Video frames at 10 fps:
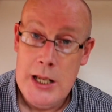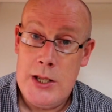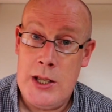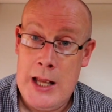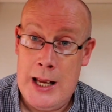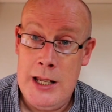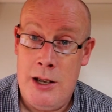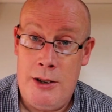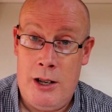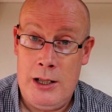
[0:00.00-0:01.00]
so that is
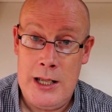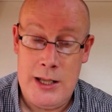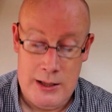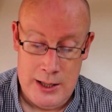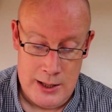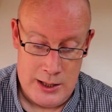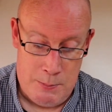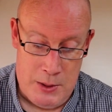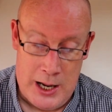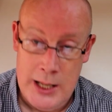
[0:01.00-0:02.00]
on our list of things to
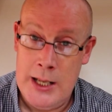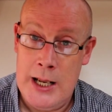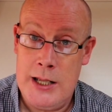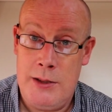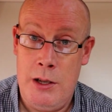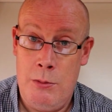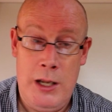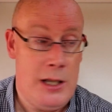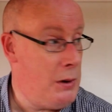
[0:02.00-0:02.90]
buy in the next few weeks.